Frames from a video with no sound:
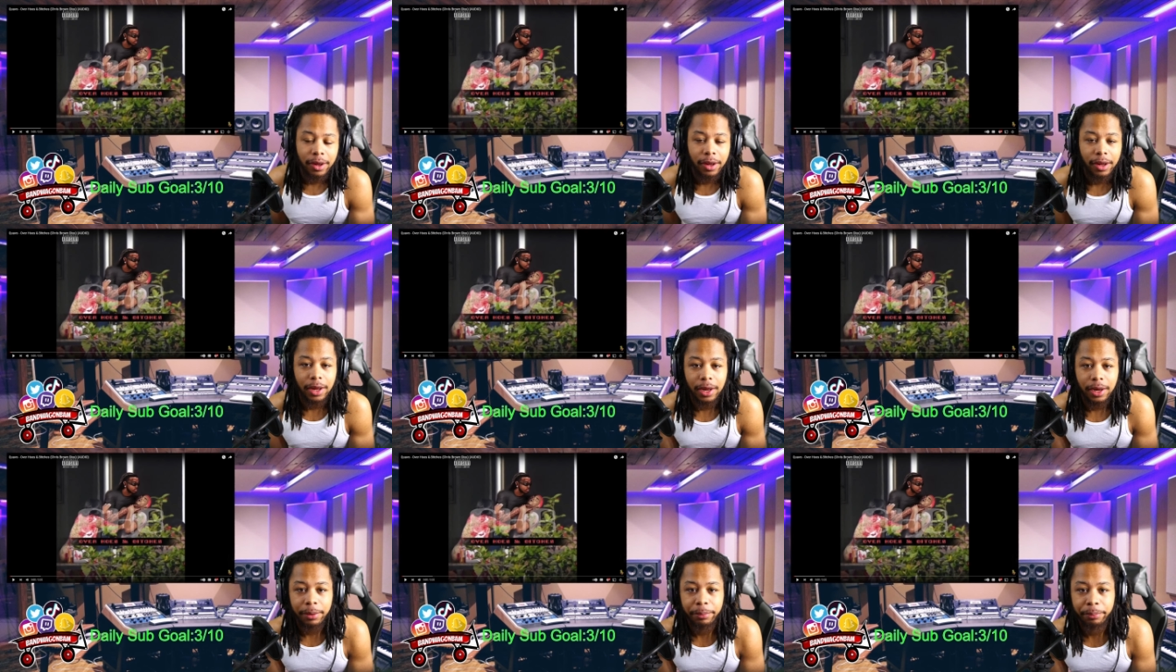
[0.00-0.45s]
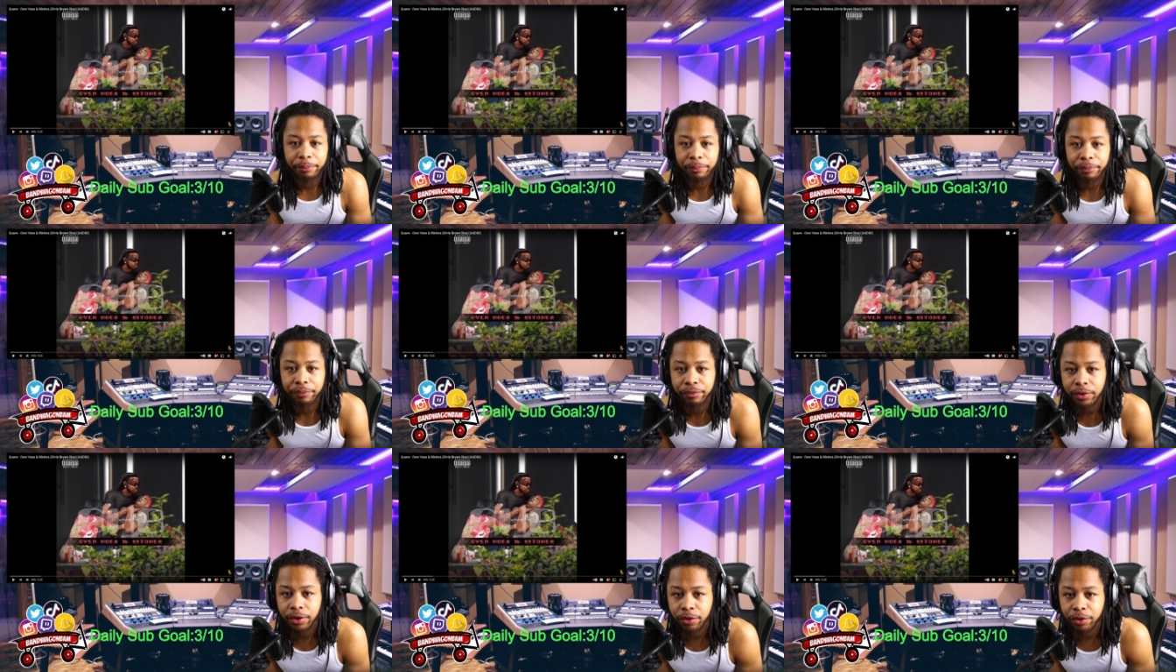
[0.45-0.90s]

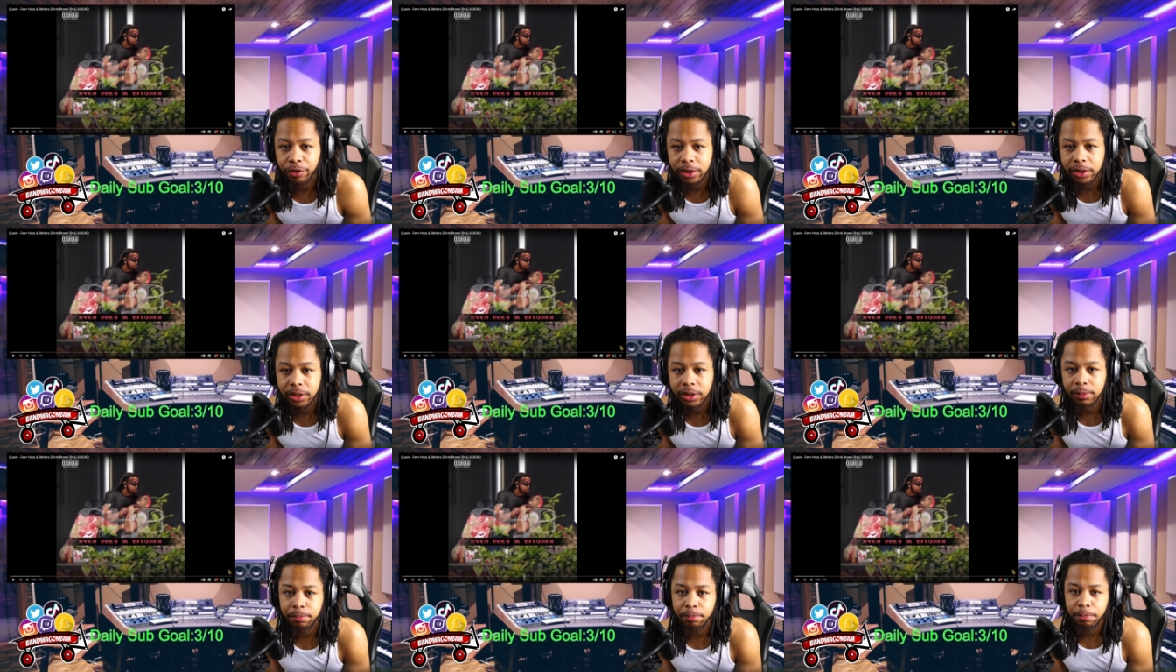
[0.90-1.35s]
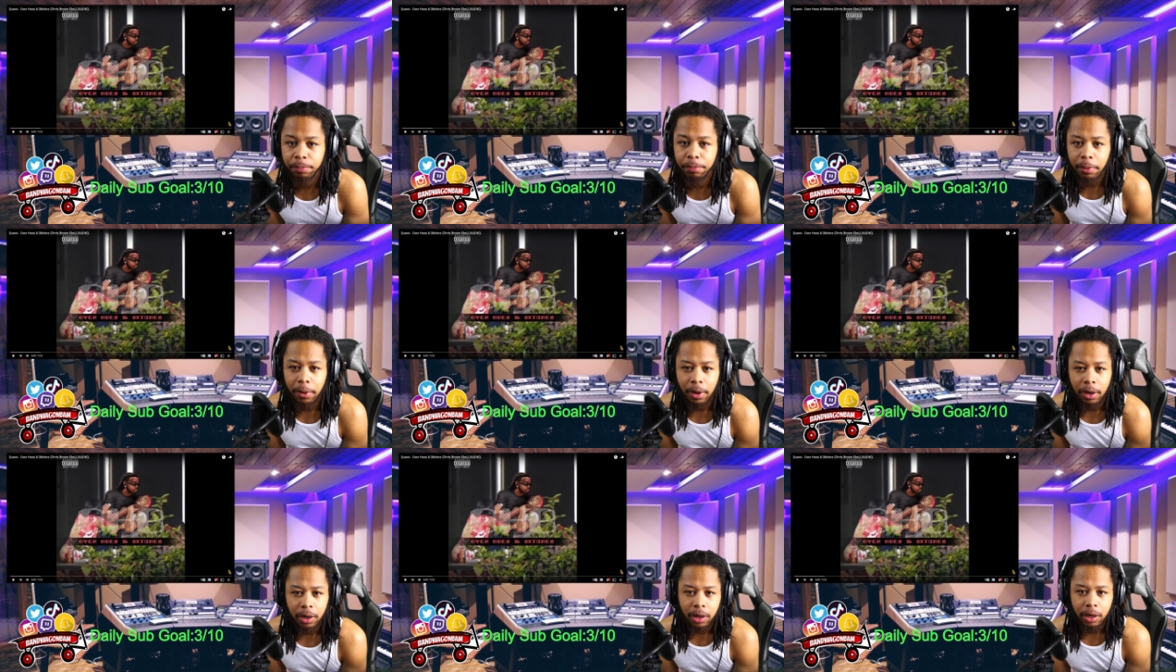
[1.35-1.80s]
um Chris
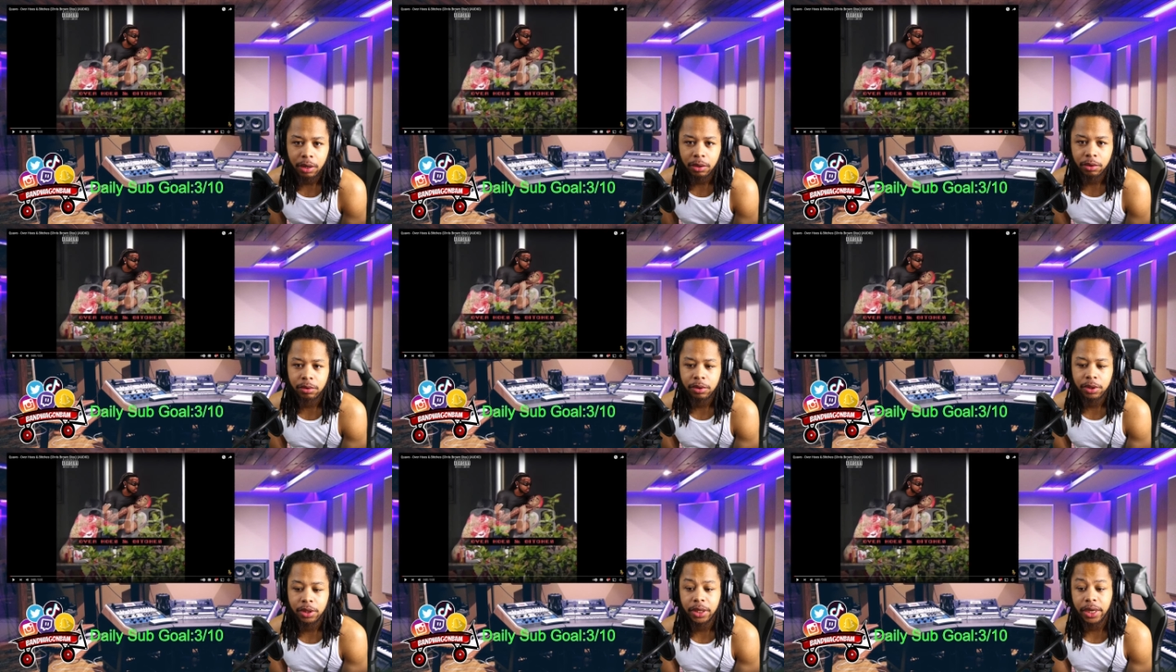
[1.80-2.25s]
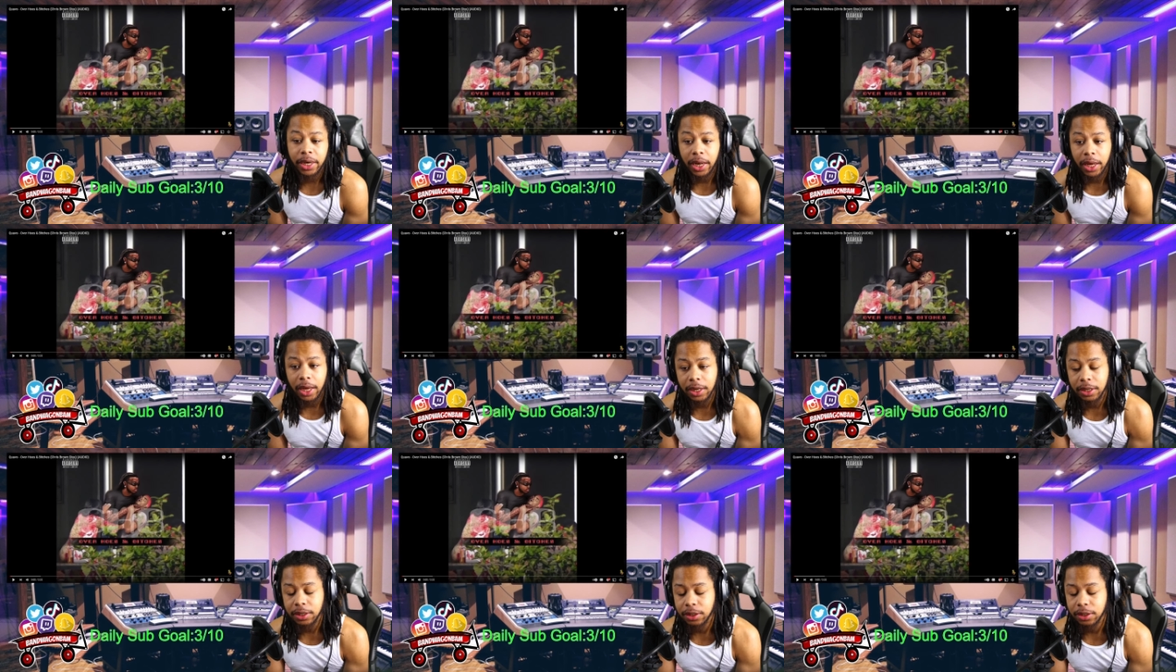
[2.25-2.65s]
Brown this.